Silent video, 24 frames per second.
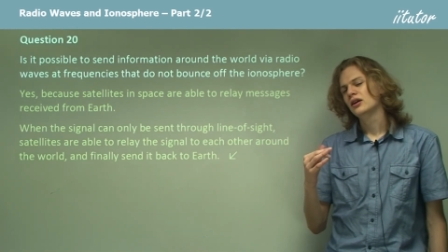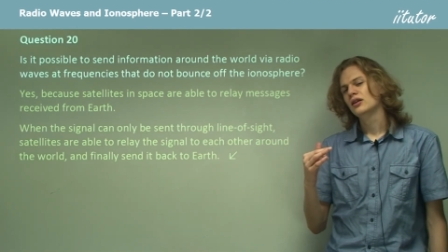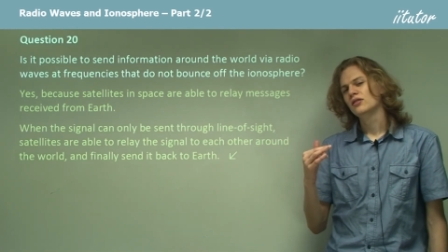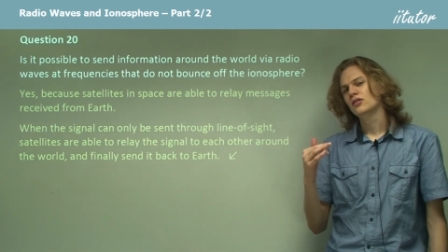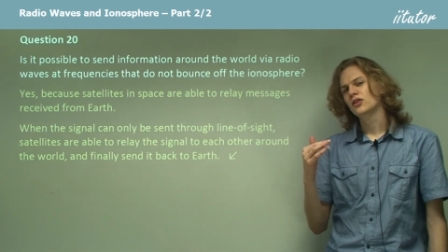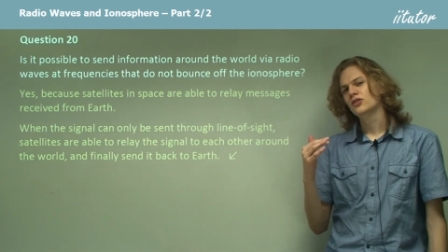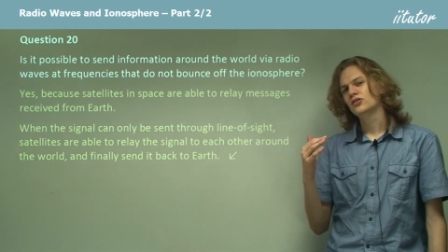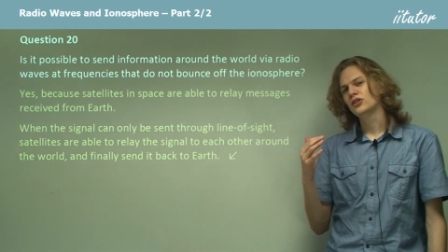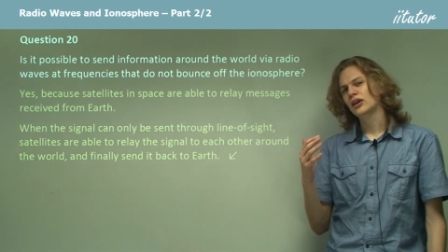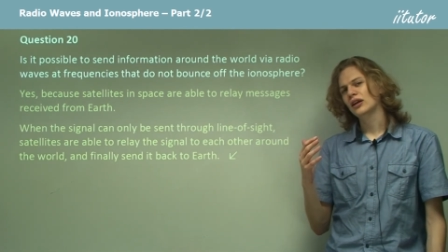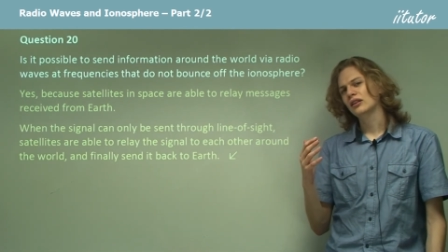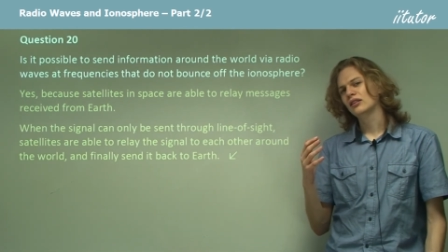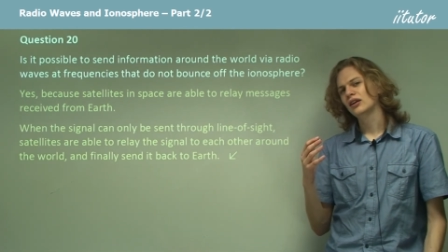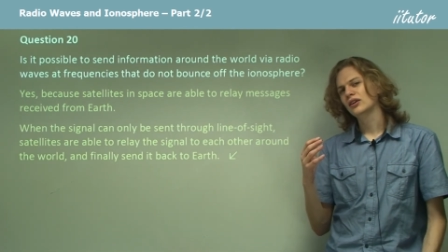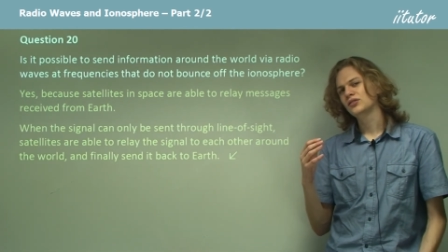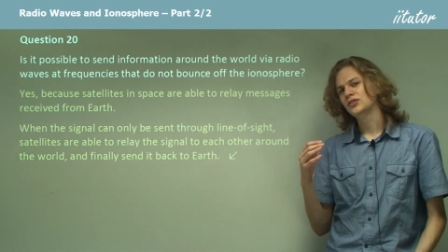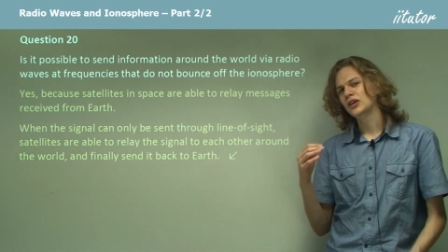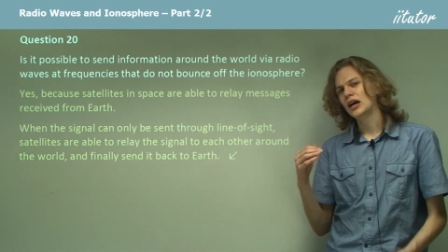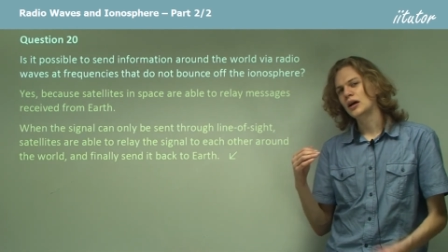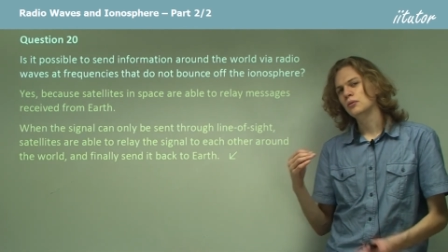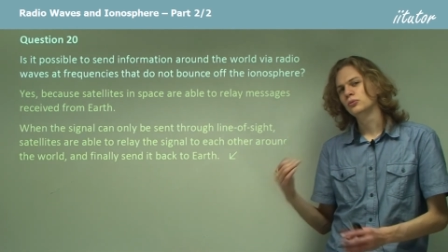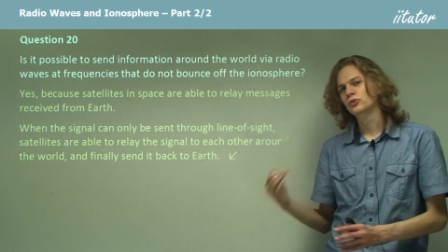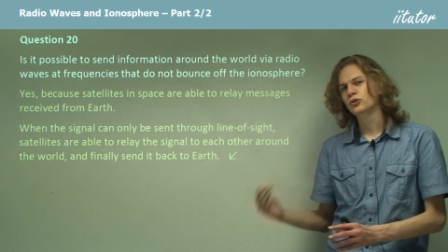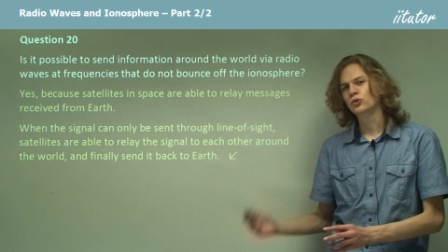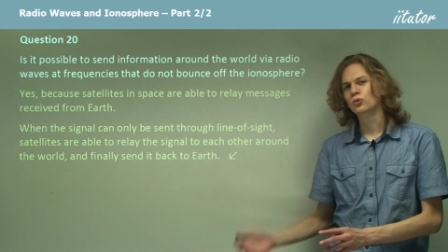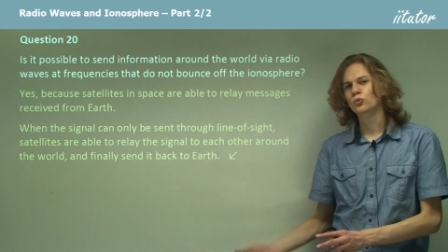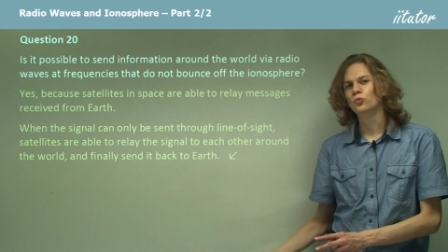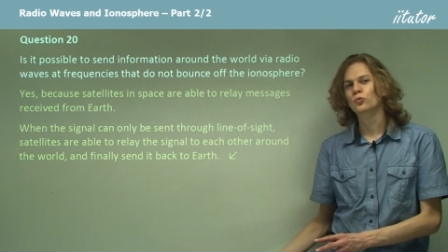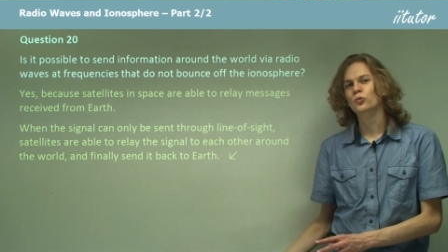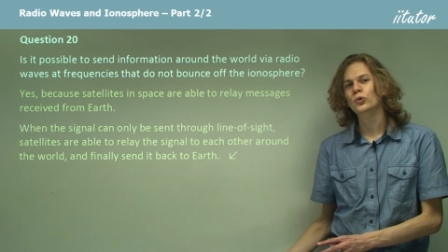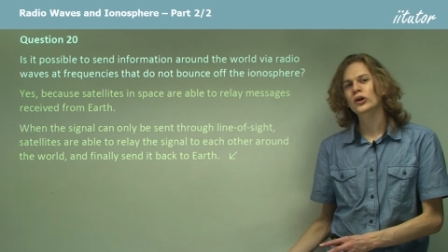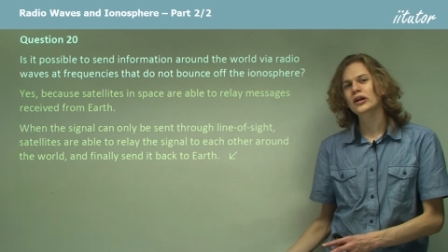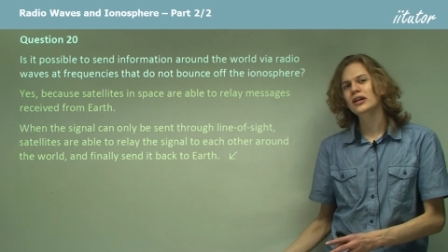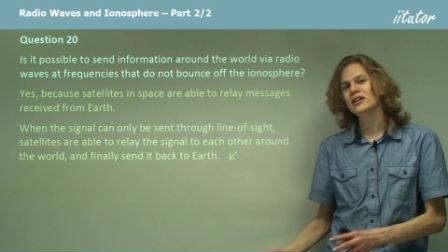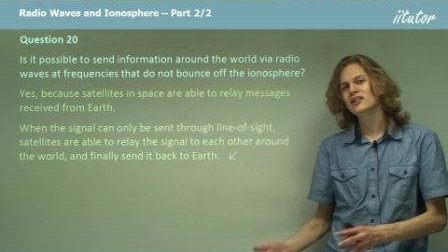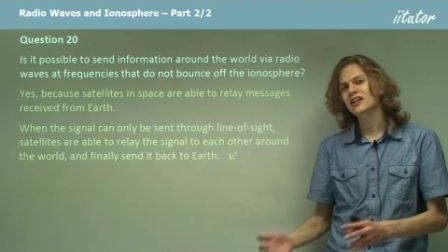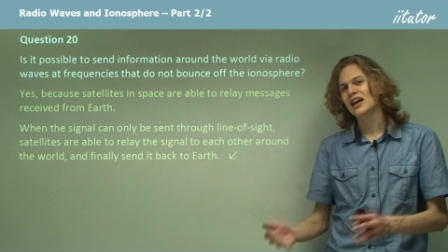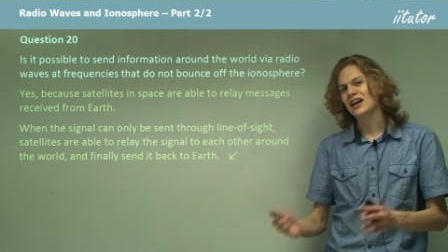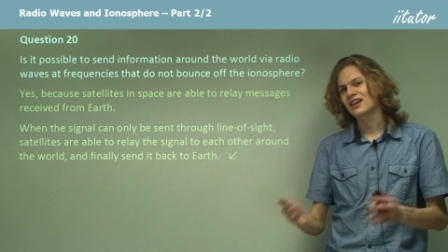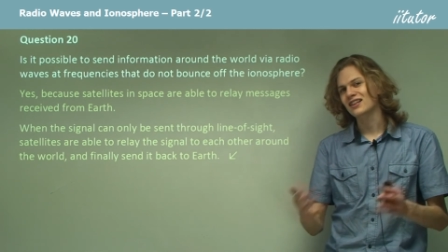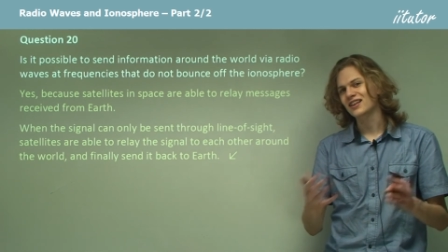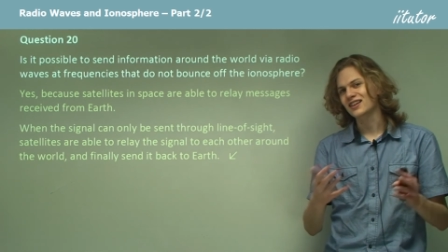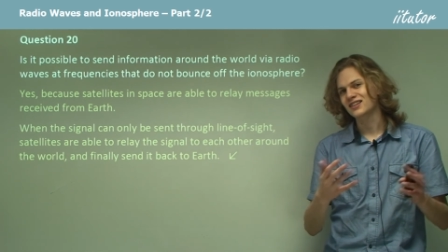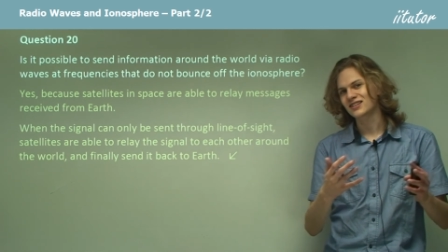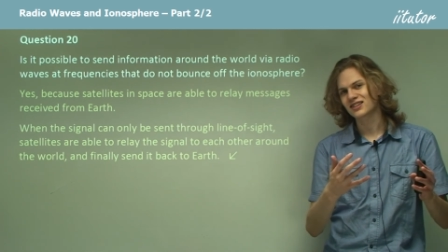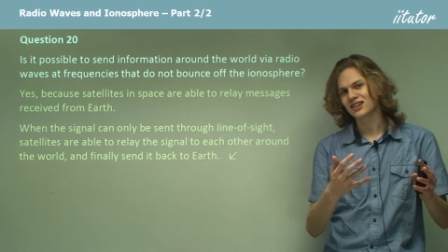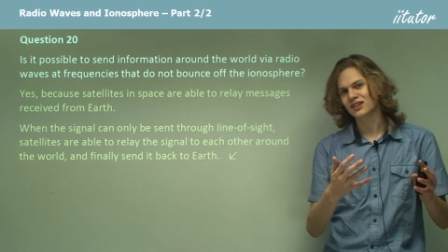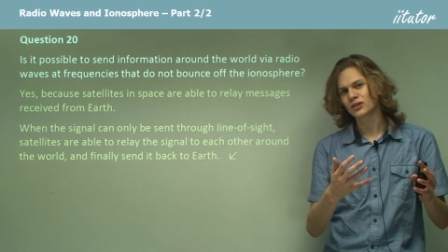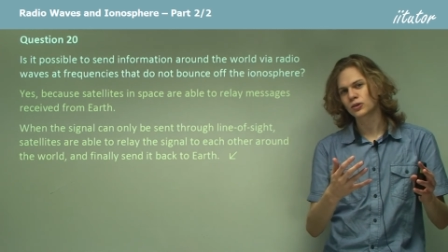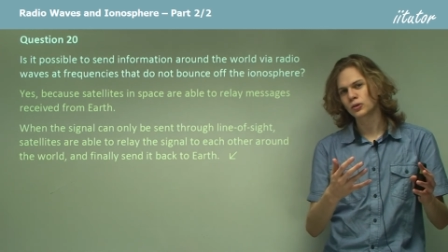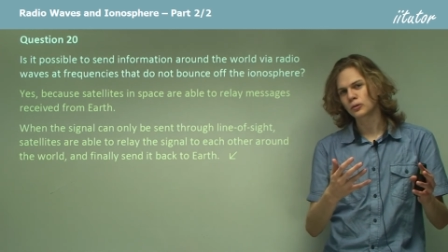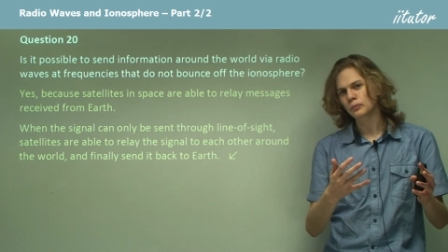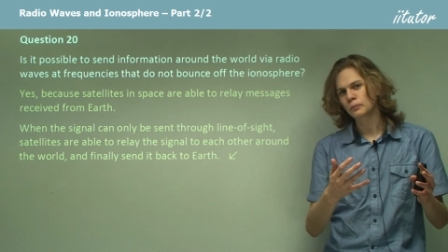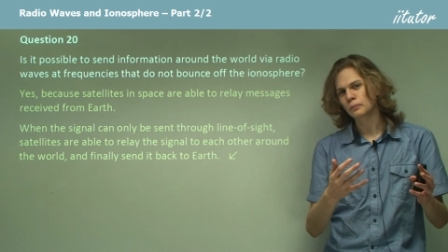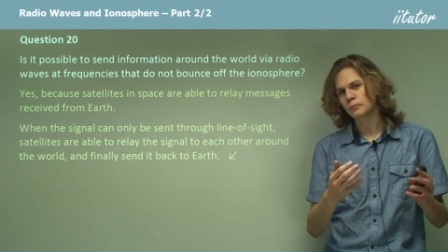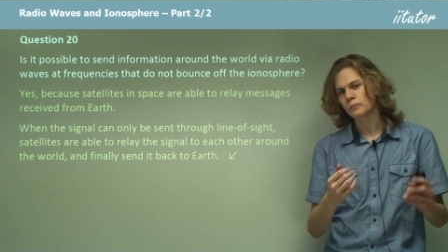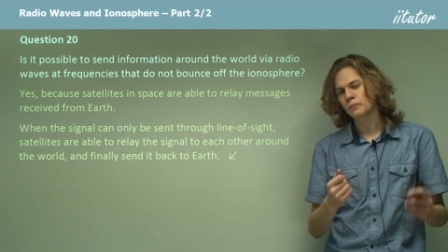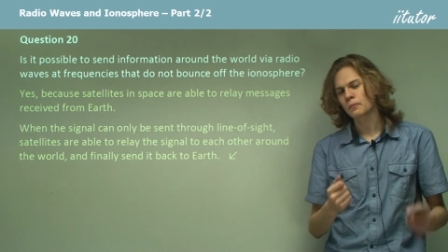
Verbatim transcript: the satellite's able to relay the signal.